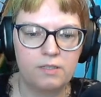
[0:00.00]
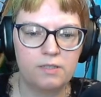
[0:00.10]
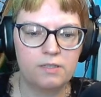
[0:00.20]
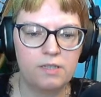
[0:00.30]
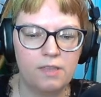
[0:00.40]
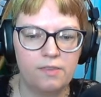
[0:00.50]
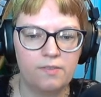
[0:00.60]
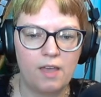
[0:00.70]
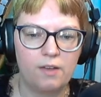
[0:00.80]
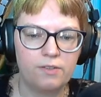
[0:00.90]
synth
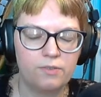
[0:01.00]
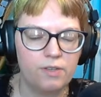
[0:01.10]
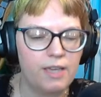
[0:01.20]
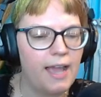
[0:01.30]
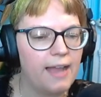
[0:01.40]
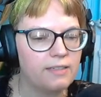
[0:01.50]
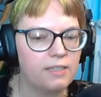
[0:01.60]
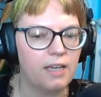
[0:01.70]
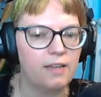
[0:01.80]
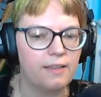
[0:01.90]
sound is really acting
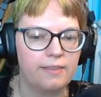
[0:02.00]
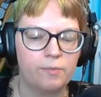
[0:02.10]
kind of like the